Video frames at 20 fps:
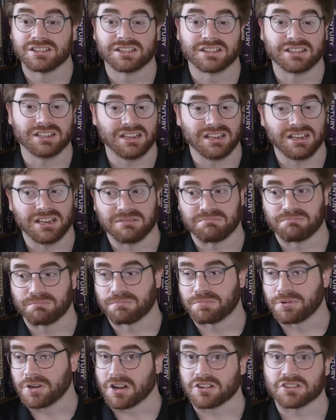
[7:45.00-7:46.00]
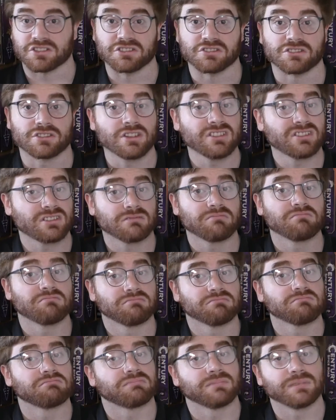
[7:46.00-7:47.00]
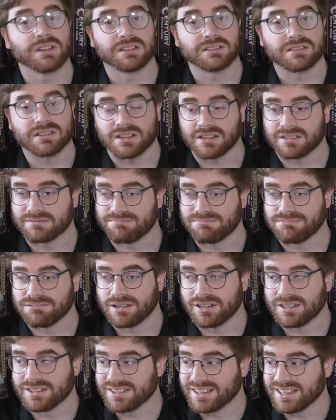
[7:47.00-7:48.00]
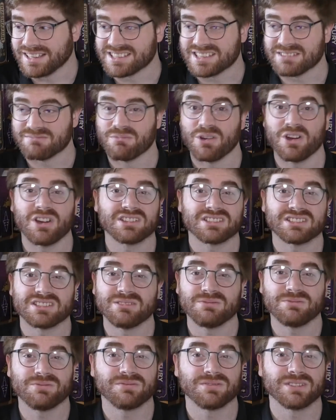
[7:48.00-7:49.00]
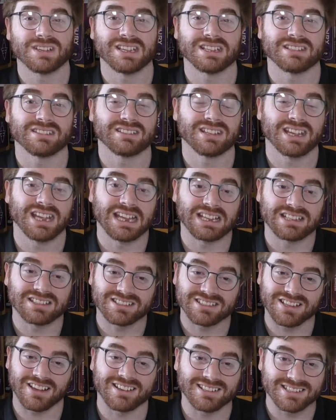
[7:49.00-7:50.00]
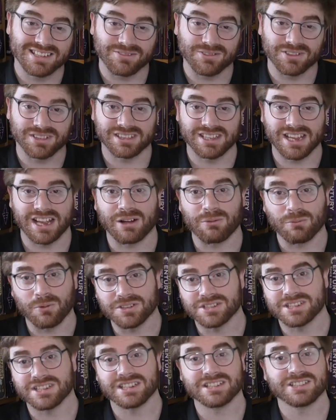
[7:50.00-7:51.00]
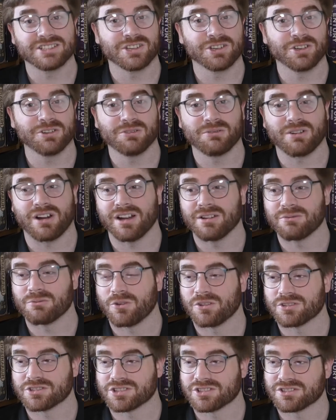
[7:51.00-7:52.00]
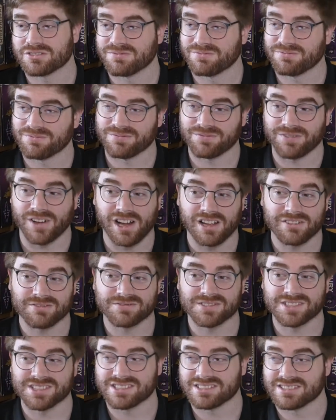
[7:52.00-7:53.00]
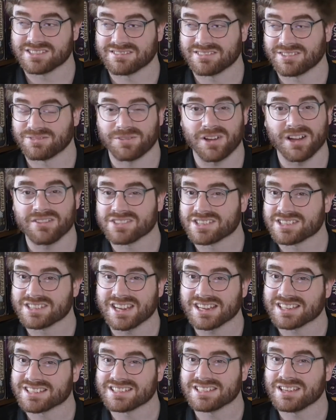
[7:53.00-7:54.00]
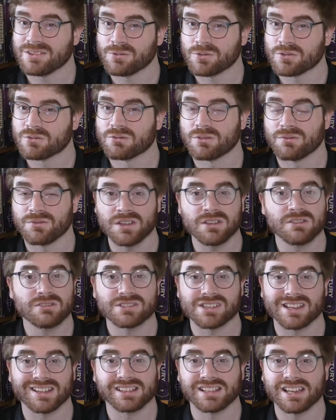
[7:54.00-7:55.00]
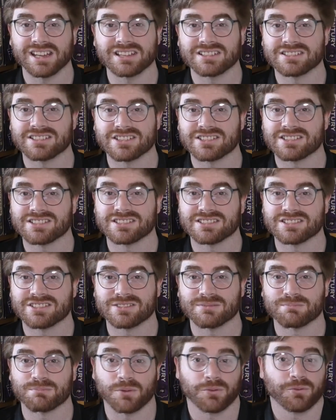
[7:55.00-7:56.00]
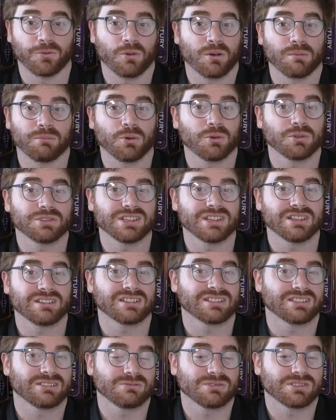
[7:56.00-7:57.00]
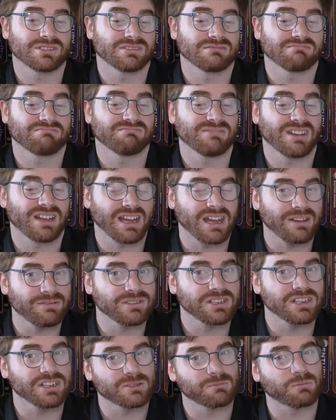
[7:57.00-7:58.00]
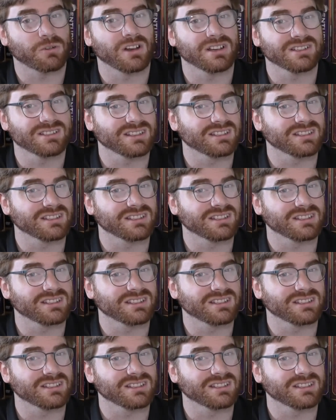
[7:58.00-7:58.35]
The production's good. It's immersive. It does everything I wanted it to. I watched five or six different reviews, I think, just before I bought it, because it was a hefty-ish price.